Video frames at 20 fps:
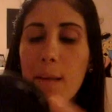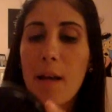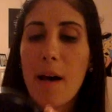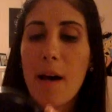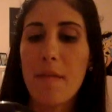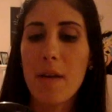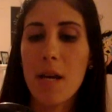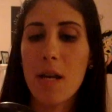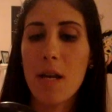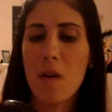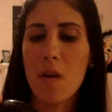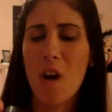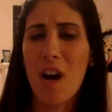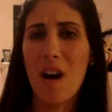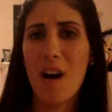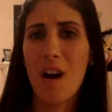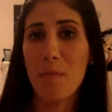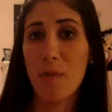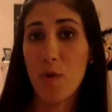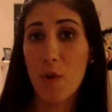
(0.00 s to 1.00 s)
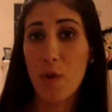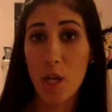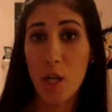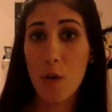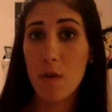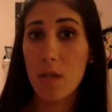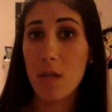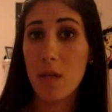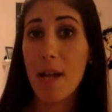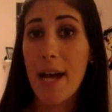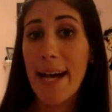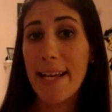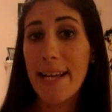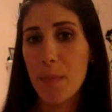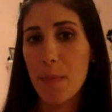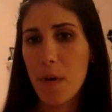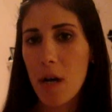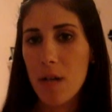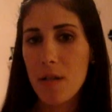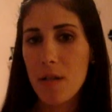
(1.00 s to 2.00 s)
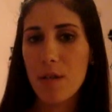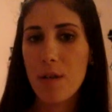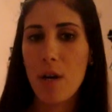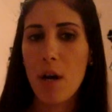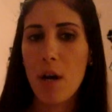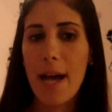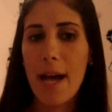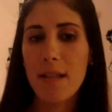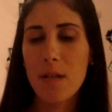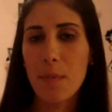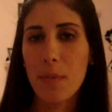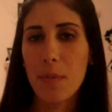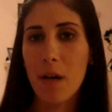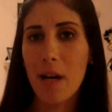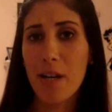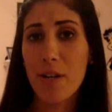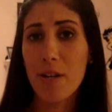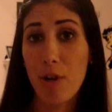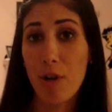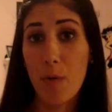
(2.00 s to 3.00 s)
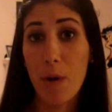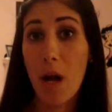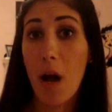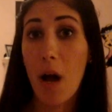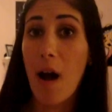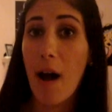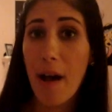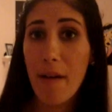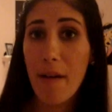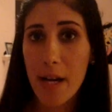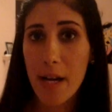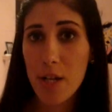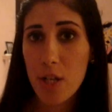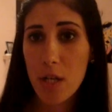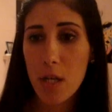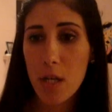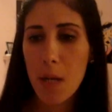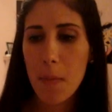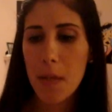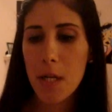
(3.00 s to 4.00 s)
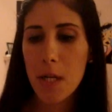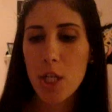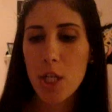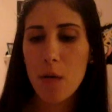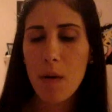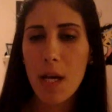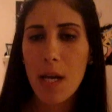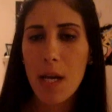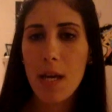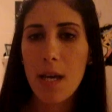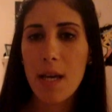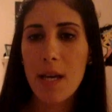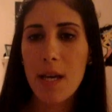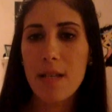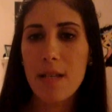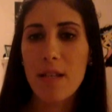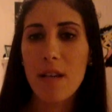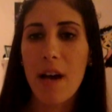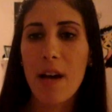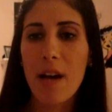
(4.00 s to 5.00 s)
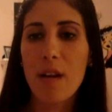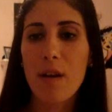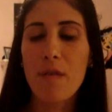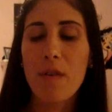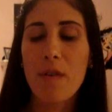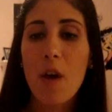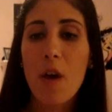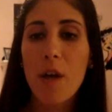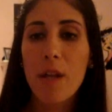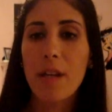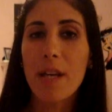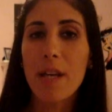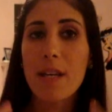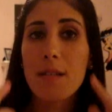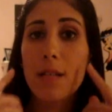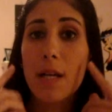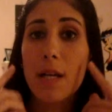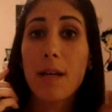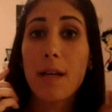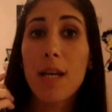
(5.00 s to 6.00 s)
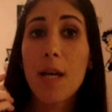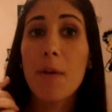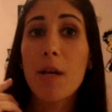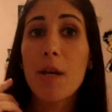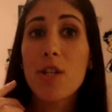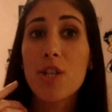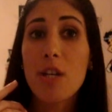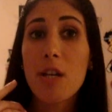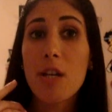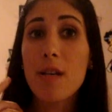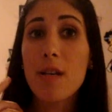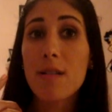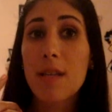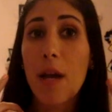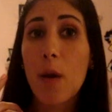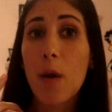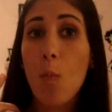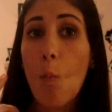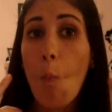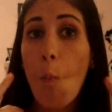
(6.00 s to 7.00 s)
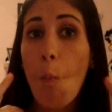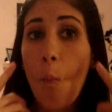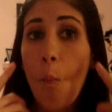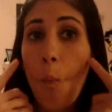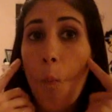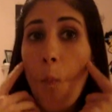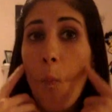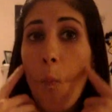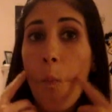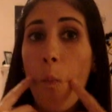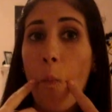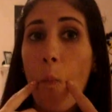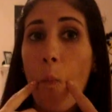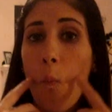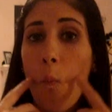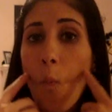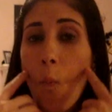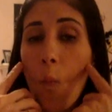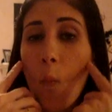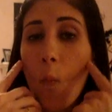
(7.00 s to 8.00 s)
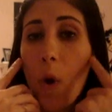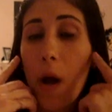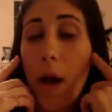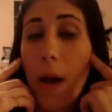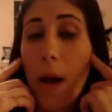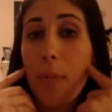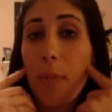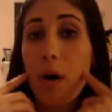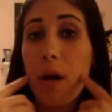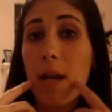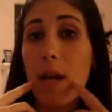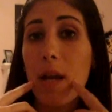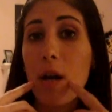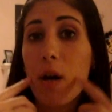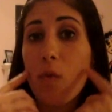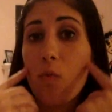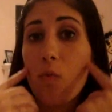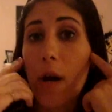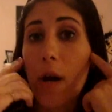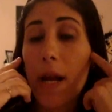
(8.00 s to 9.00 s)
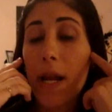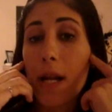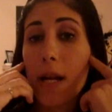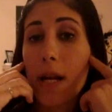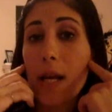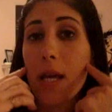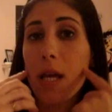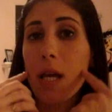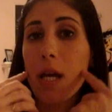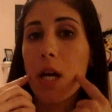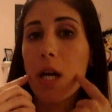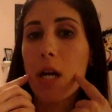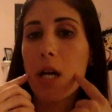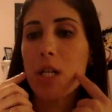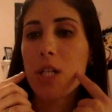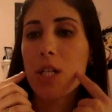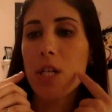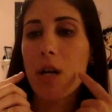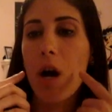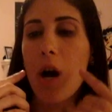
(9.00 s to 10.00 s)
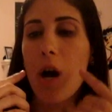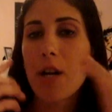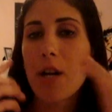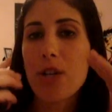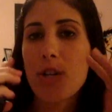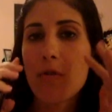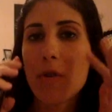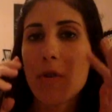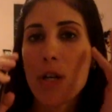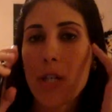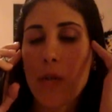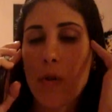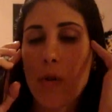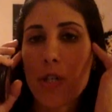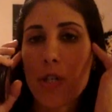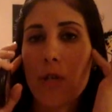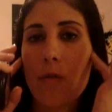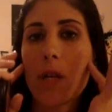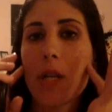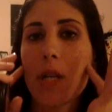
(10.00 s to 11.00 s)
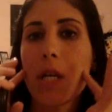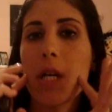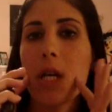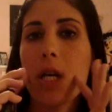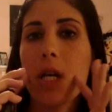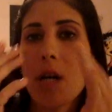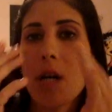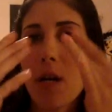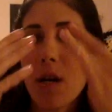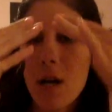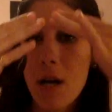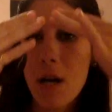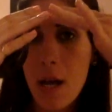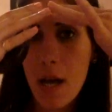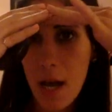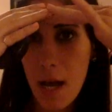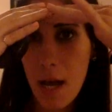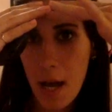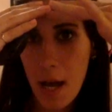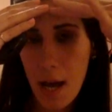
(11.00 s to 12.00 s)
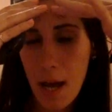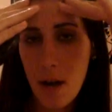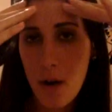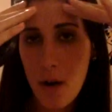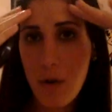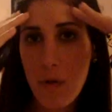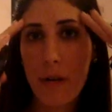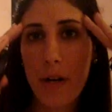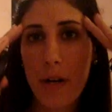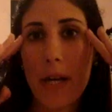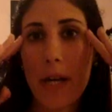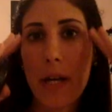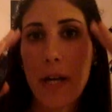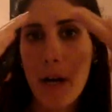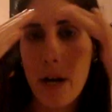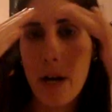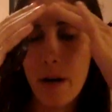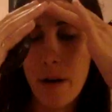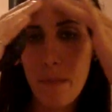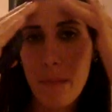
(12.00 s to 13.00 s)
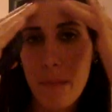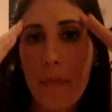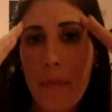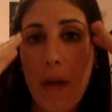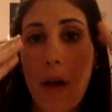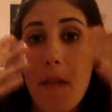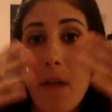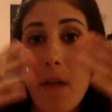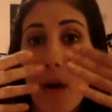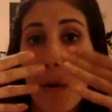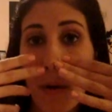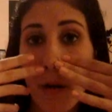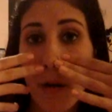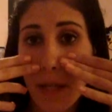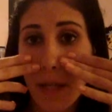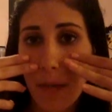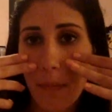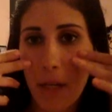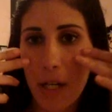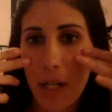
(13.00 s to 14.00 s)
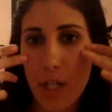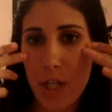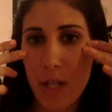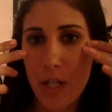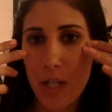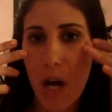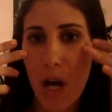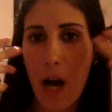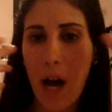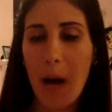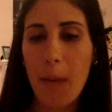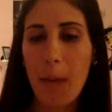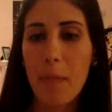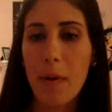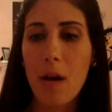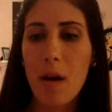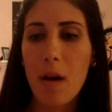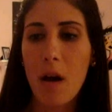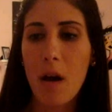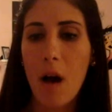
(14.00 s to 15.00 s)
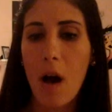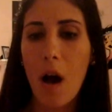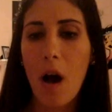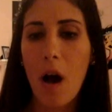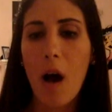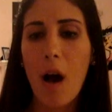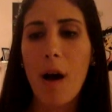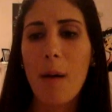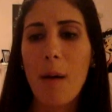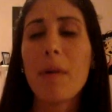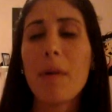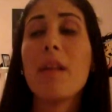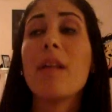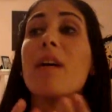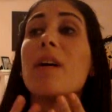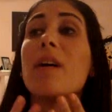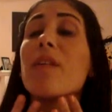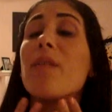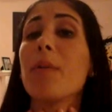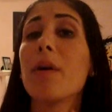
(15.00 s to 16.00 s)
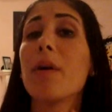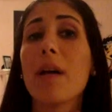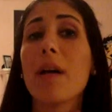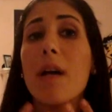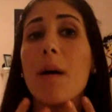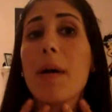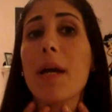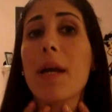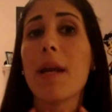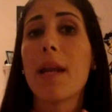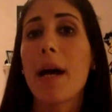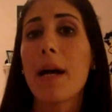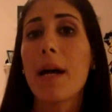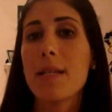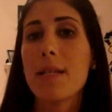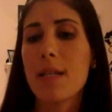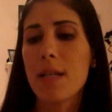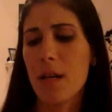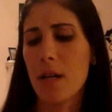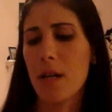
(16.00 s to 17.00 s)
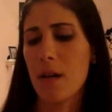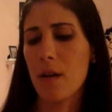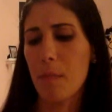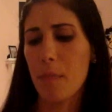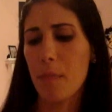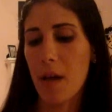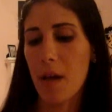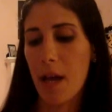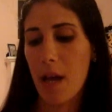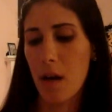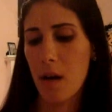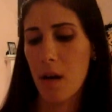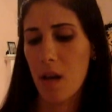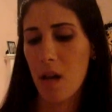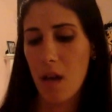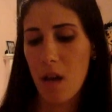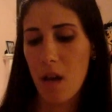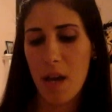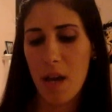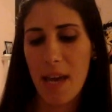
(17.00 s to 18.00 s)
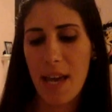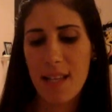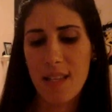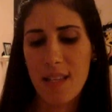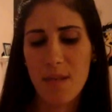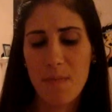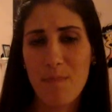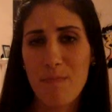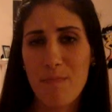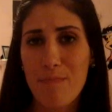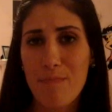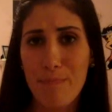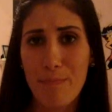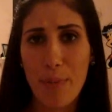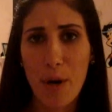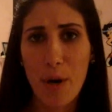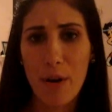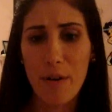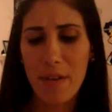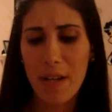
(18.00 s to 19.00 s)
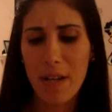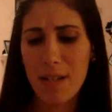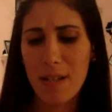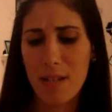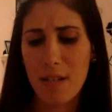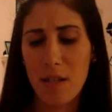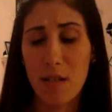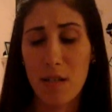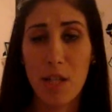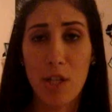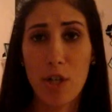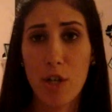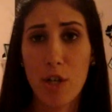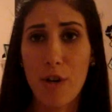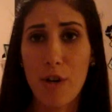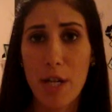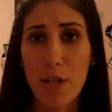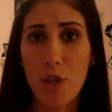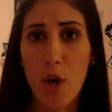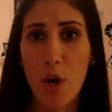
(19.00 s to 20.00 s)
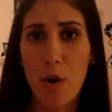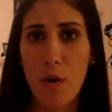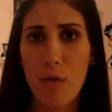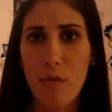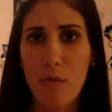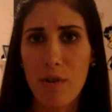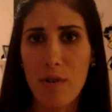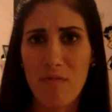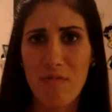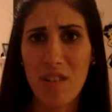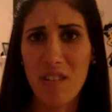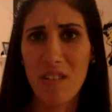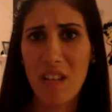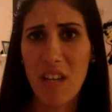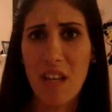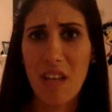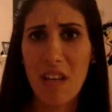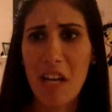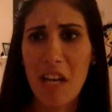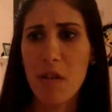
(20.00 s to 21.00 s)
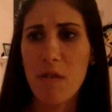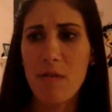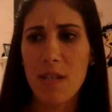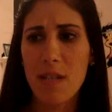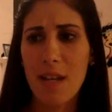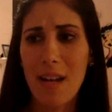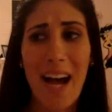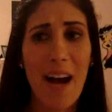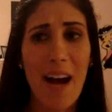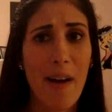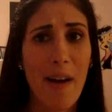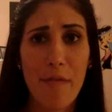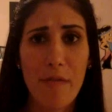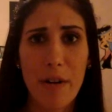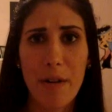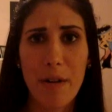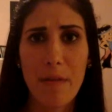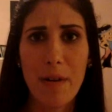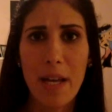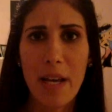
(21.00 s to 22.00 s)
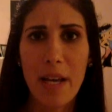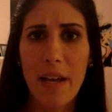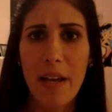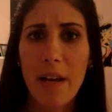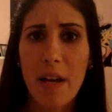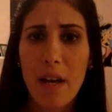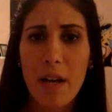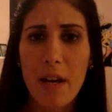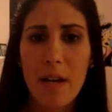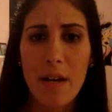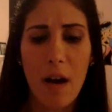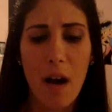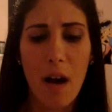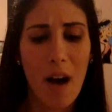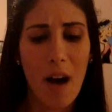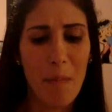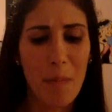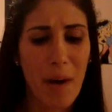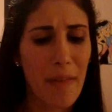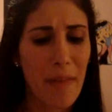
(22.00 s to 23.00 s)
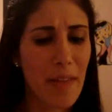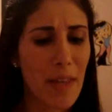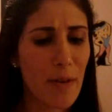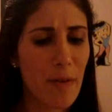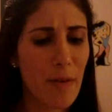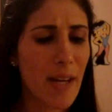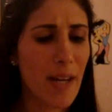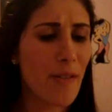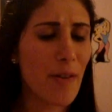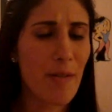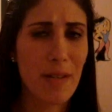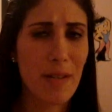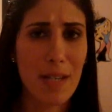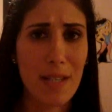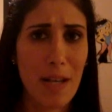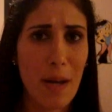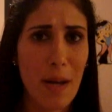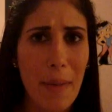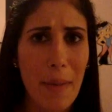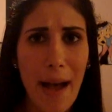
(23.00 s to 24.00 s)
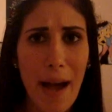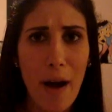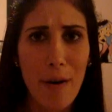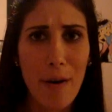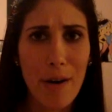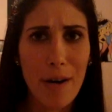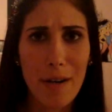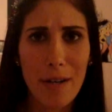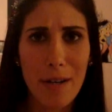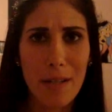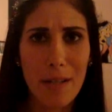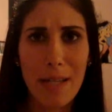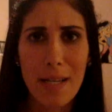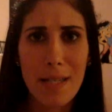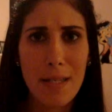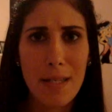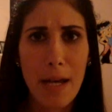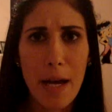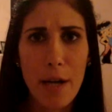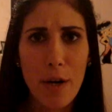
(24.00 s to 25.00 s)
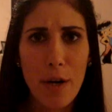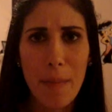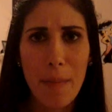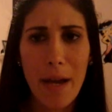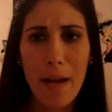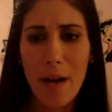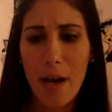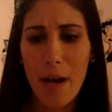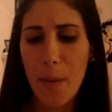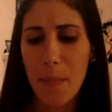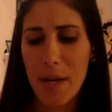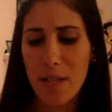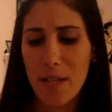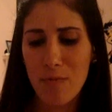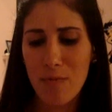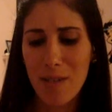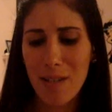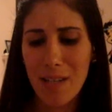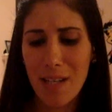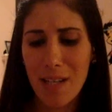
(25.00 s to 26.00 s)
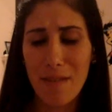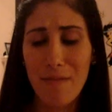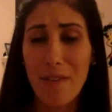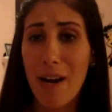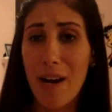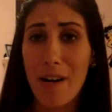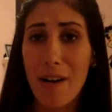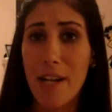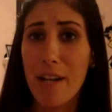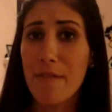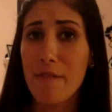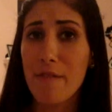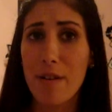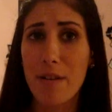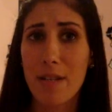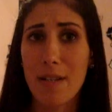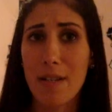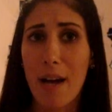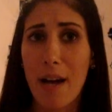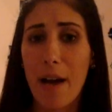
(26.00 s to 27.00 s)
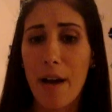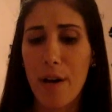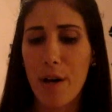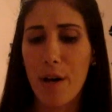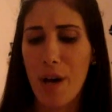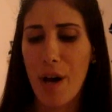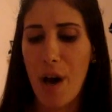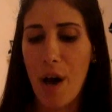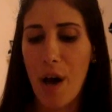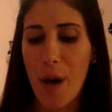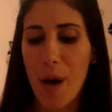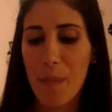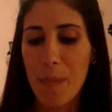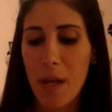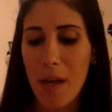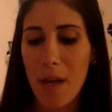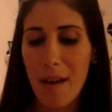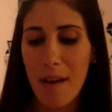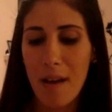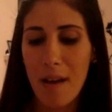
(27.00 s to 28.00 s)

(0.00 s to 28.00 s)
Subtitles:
I love it. You can use it as a bronzer, as a blush, or what I've actually doing is kind of like sucking in my cheeks, like, and putting it right in here to contour. So I'll do it here and over here, and then I'll put like the blush on top. And then I'll even put it like on my neck to blend. It's perfect. It's such a great tone. You really can use it however you need. I think you can even use it as like a powder to like set your makeup. It's really very versatile.